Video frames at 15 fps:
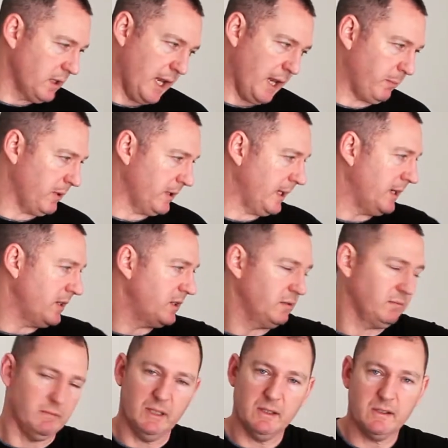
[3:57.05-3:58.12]

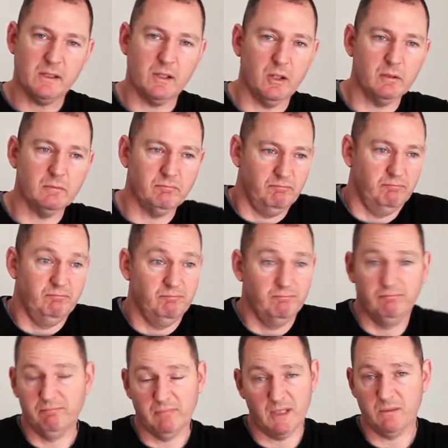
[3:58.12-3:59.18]
application, it's
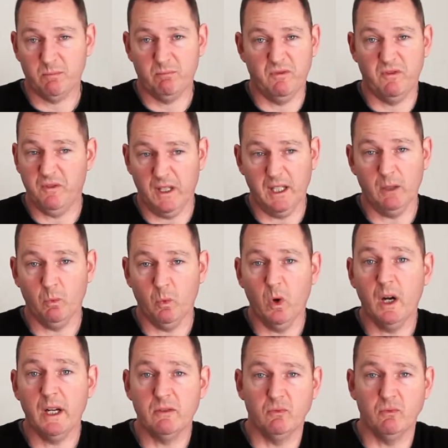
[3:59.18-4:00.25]
fairly wide